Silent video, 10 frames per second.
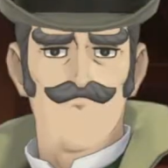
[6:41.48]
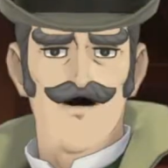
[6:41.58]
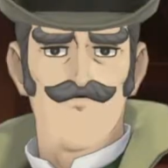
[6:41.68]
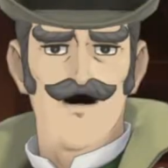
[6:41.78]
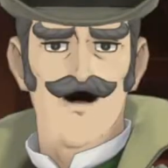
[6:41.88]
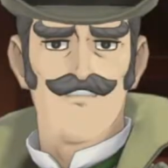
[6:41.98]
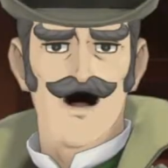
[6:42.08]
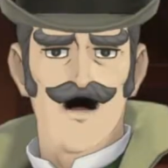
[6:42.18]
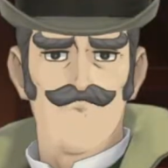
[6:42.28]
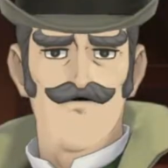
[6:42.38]
getting shot?
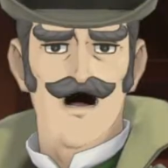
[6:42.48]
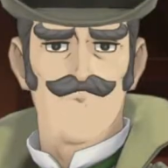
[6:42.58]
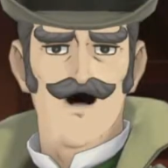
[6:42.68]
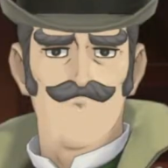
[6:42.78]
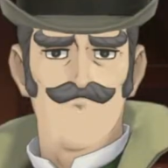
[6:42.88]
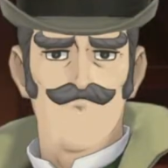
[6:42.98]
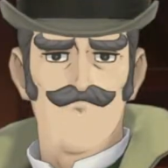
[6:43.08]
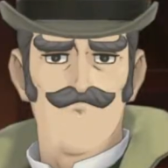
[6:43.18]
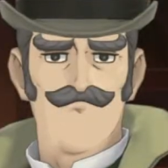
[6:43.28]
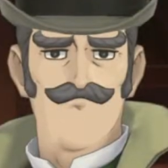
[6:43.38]
Or Herlock, I'm
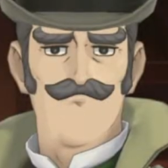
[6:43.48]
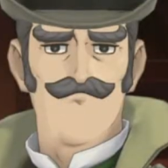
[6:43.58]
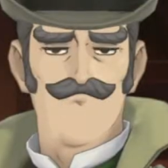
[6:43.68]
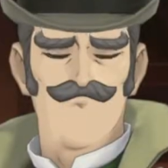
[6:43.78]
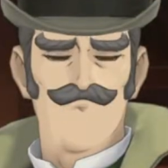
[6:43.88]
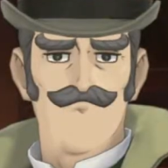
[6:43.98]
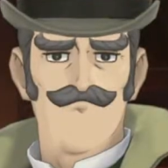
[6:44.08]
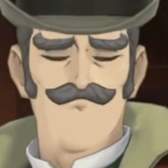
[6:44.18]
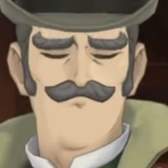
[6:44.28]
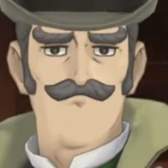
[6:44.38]
sorry.
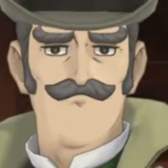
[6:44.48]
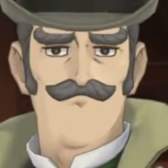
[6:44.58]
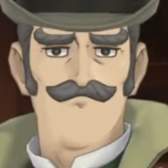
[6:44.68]
Jesus.